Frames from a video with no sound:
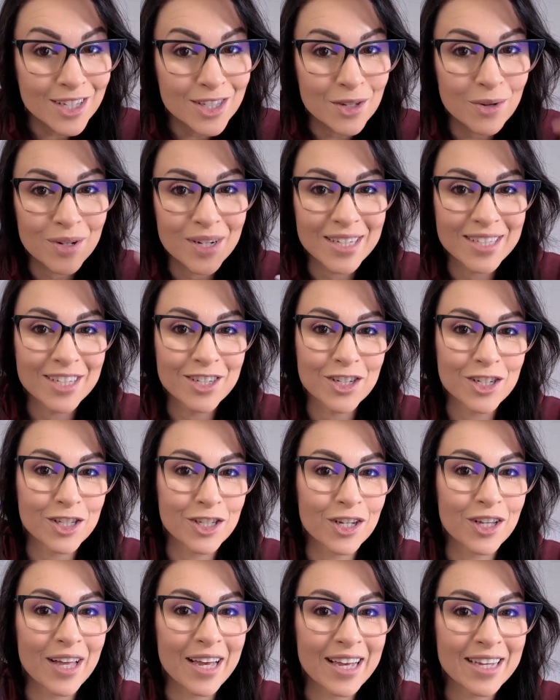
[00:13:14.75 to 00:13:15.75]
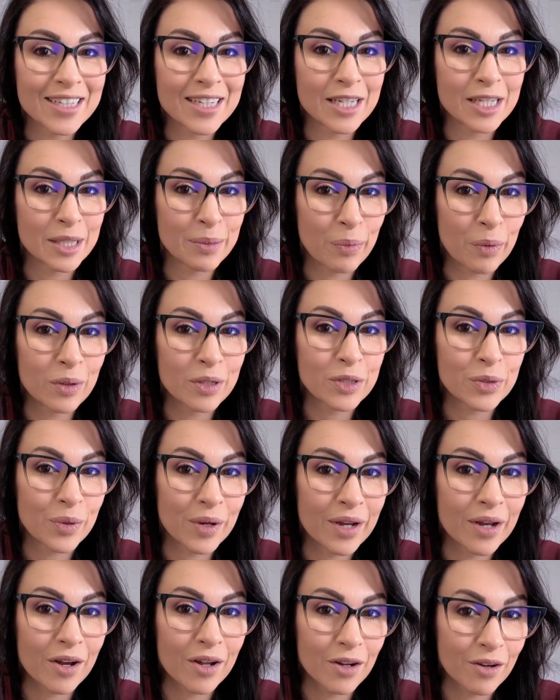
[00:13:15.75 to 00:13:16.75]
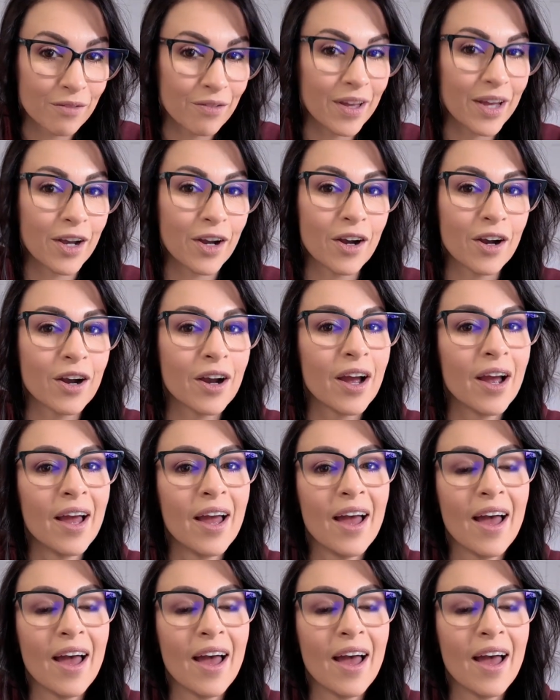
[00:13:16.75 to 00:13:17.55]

So it doesn't just look like it's a sports ring on your finger.